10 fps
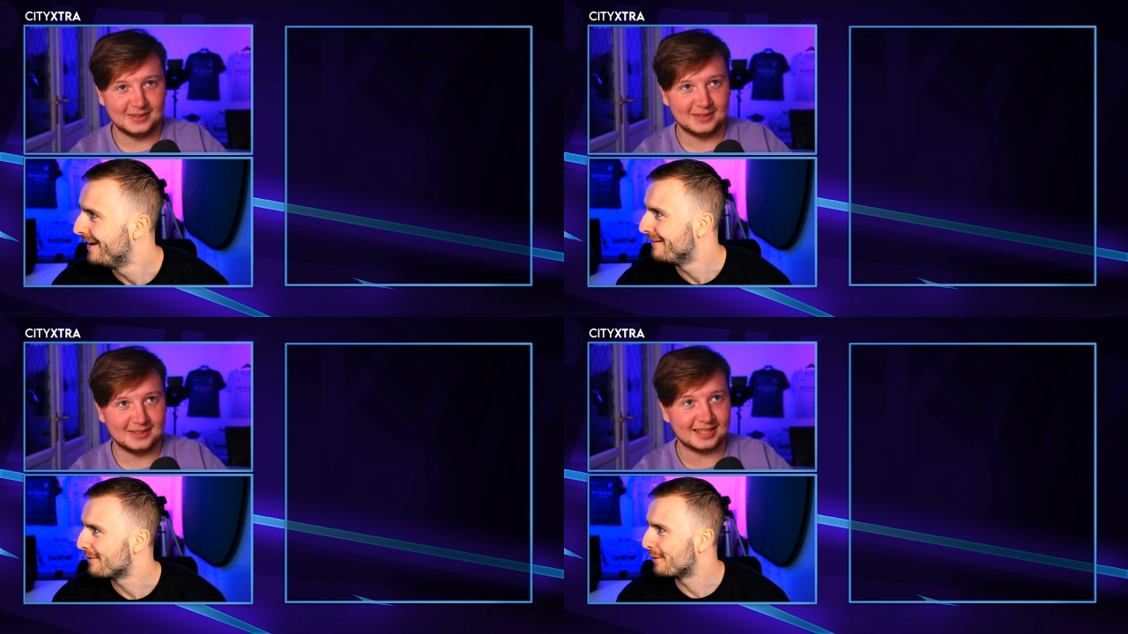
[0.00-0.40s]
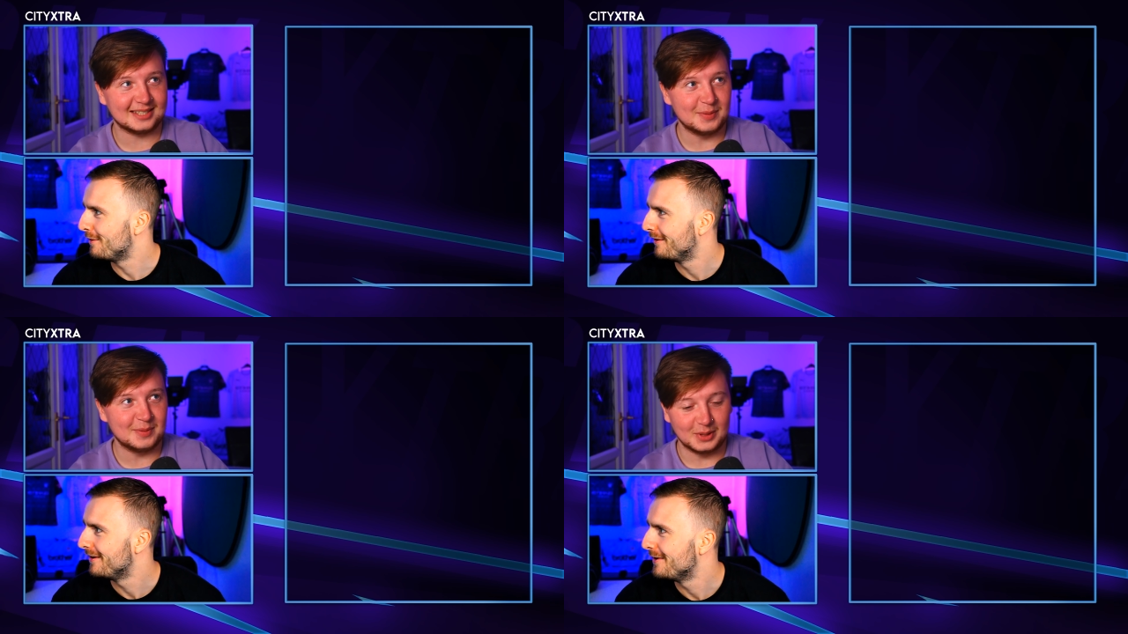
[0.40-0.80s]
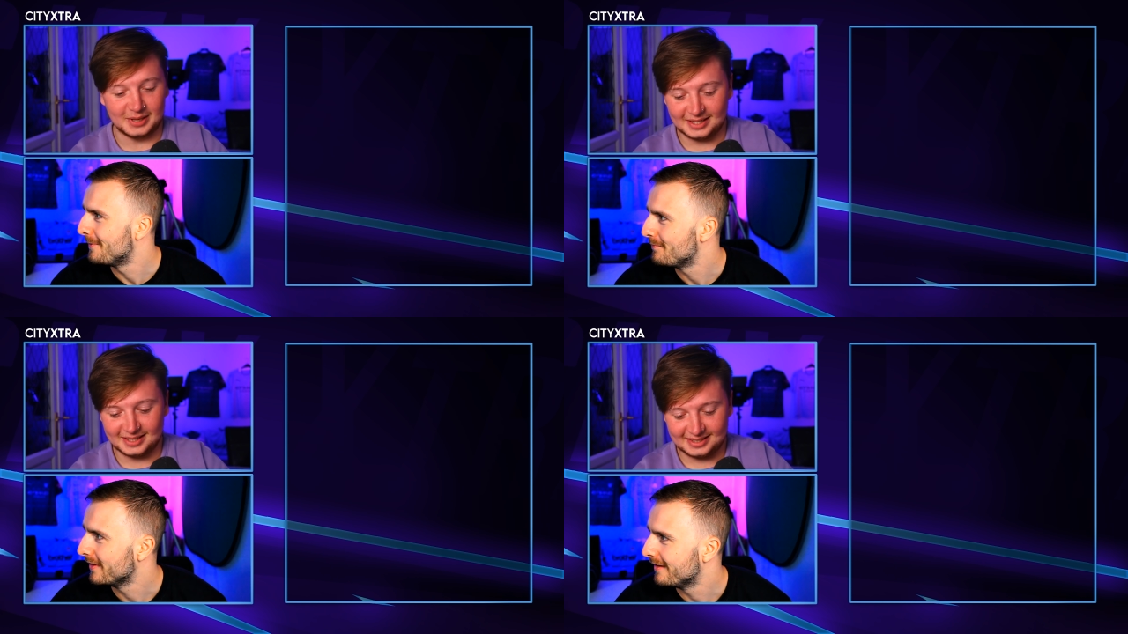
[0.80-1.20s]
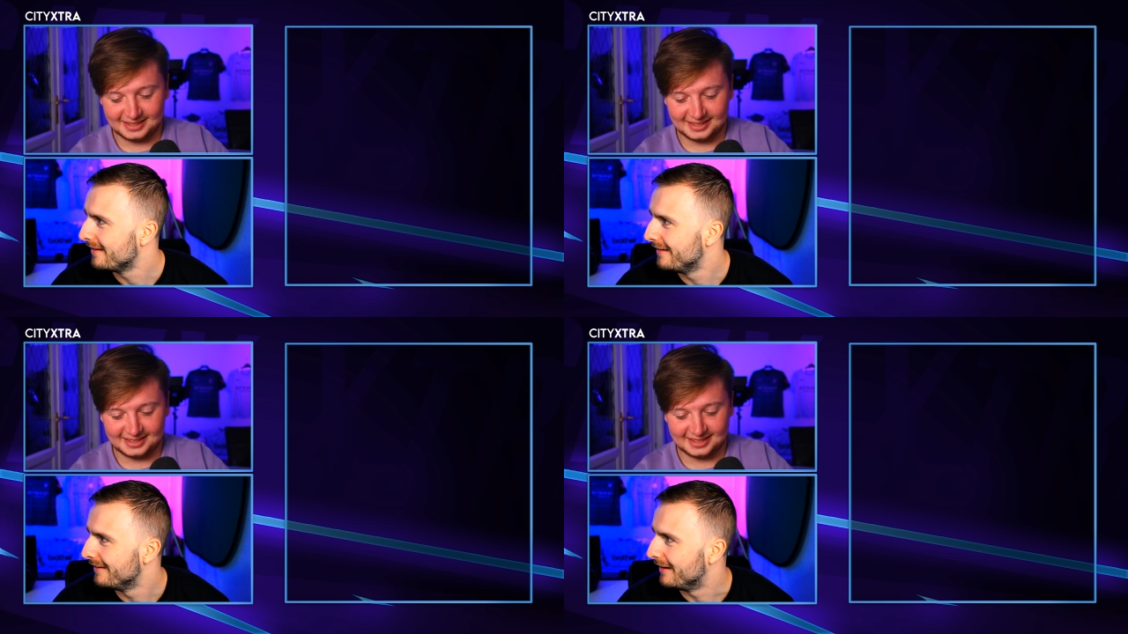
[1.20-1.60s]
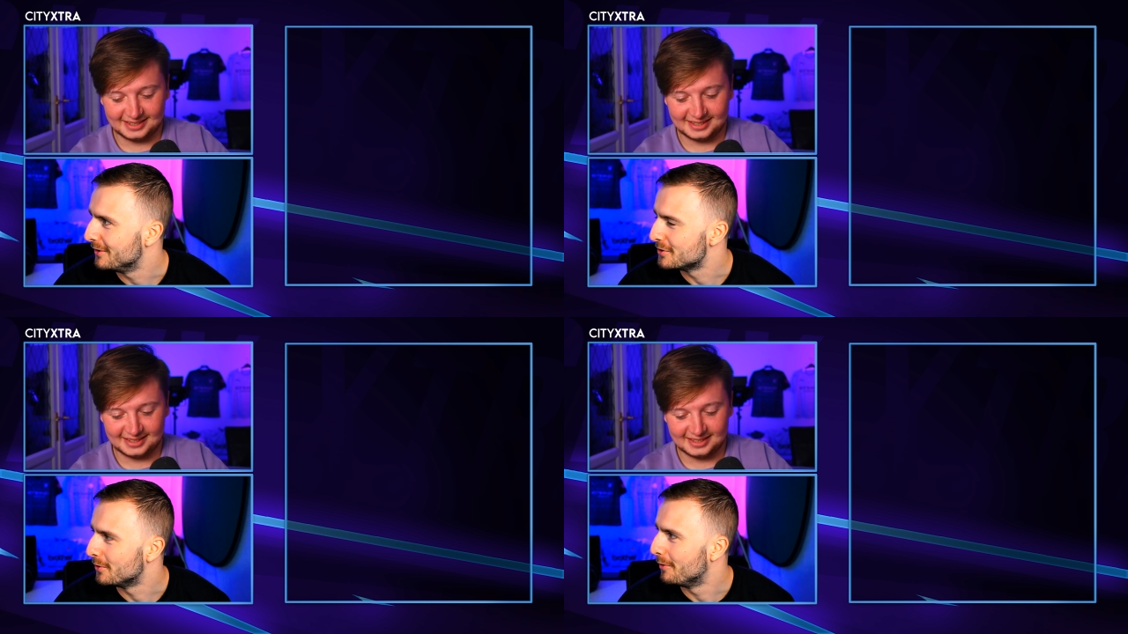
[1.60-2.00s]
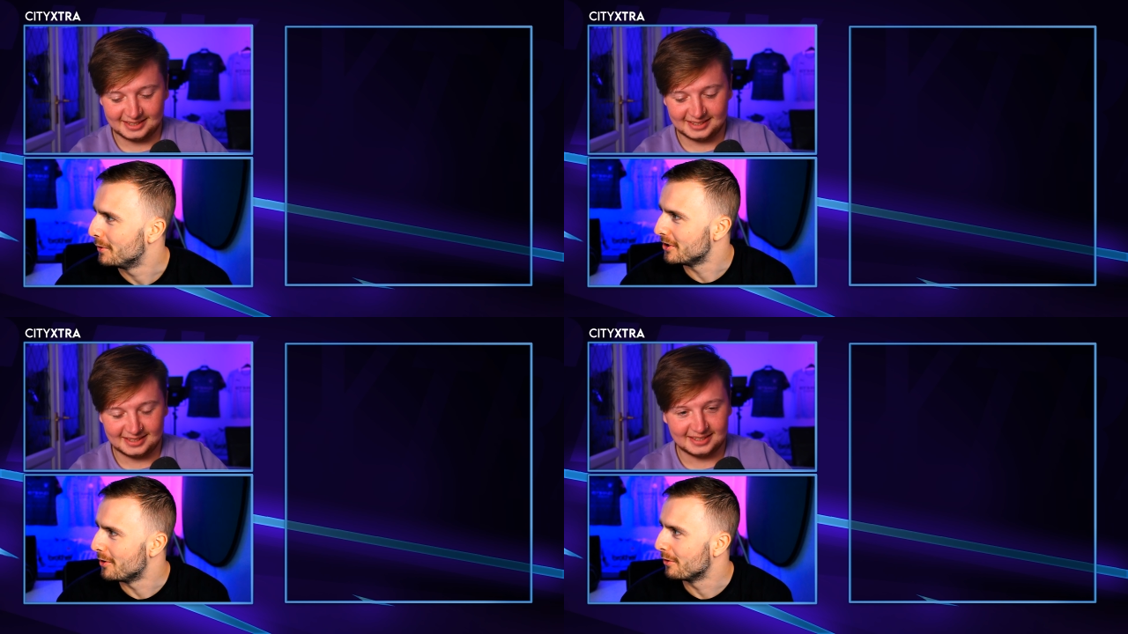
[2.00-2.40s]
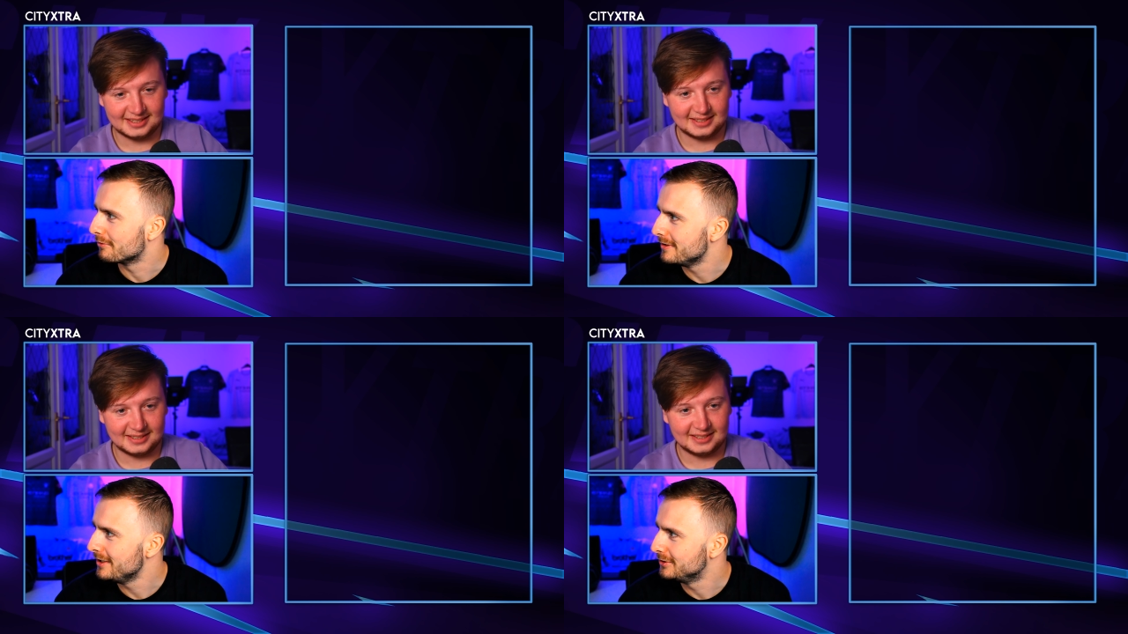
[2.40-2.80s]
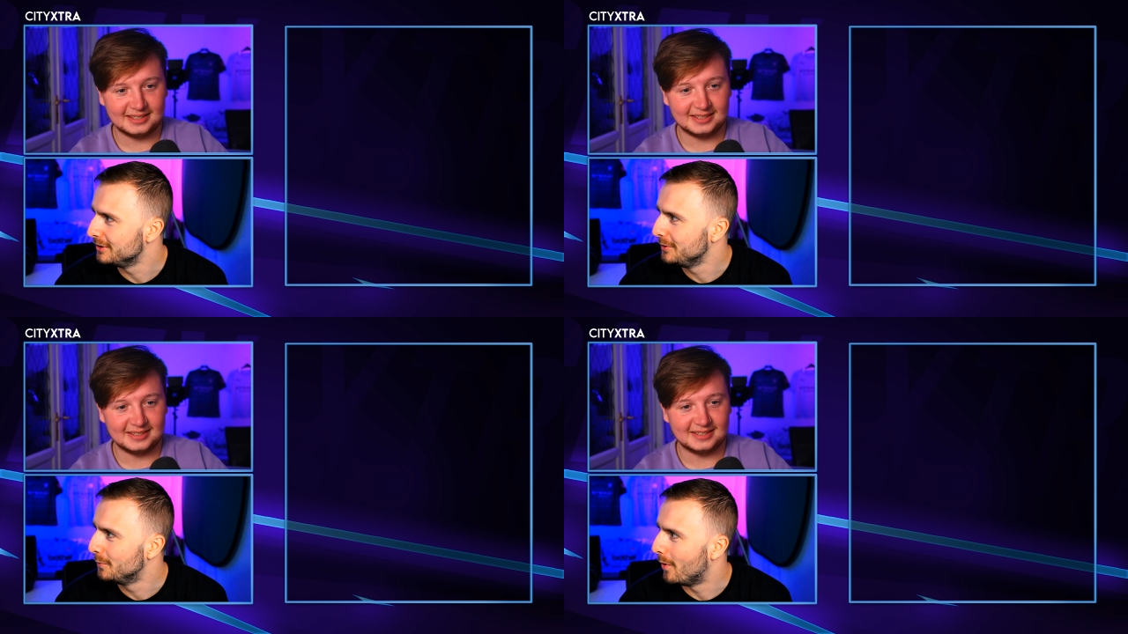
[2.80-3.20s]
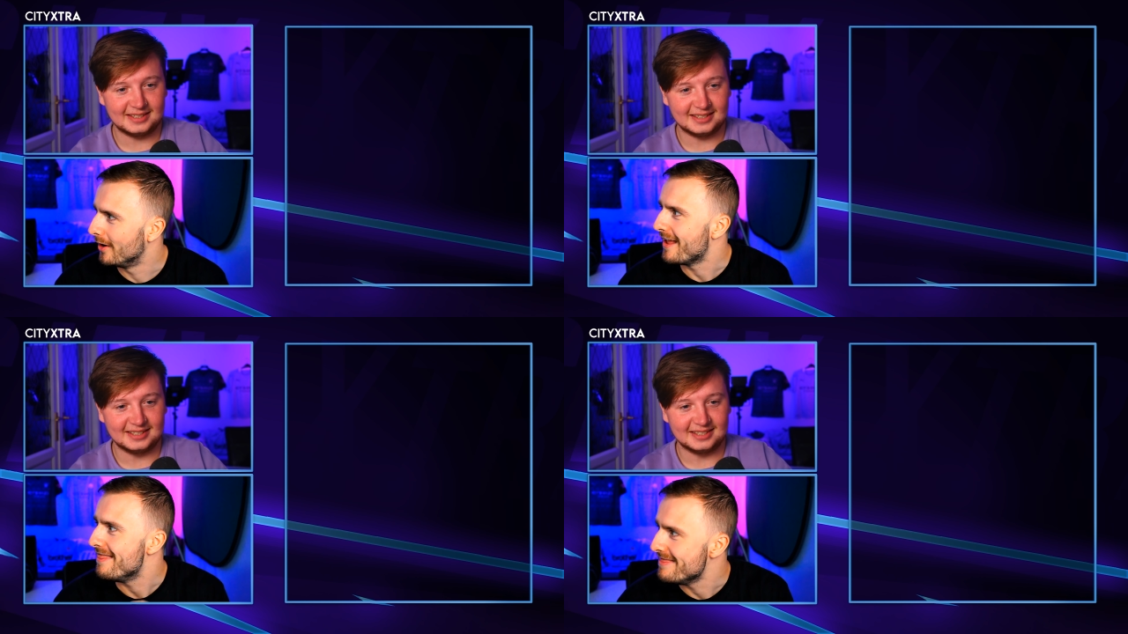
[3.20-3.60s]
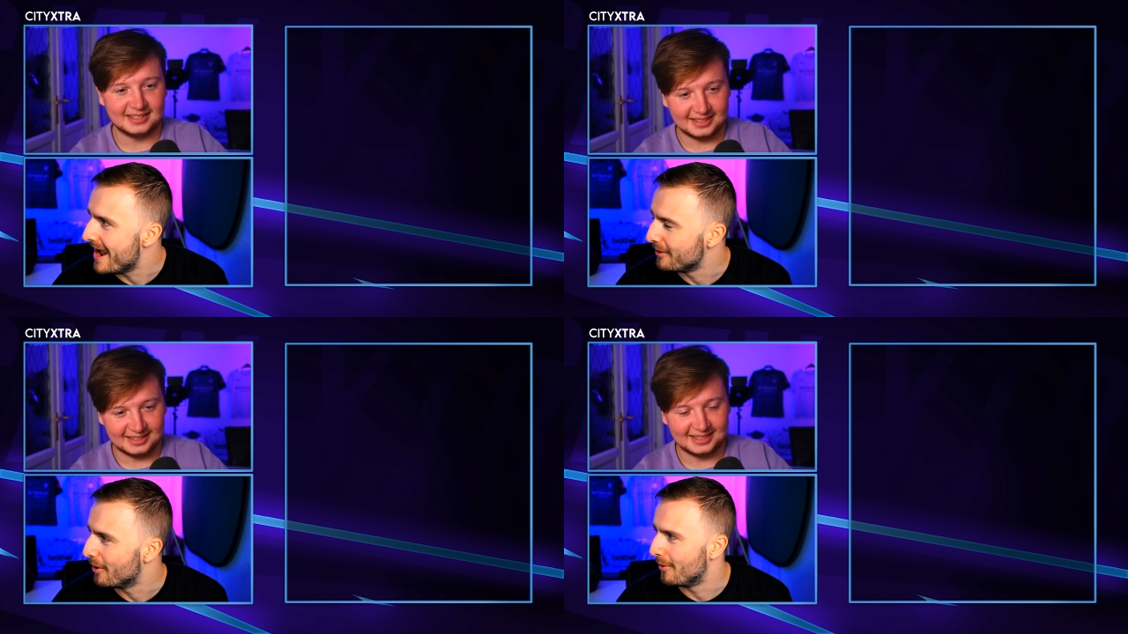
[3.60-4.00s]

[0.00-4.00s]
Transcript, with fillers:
Speaker 1: last name only. Yeah. right, let's go. We're gonna go three, two, one, and then go.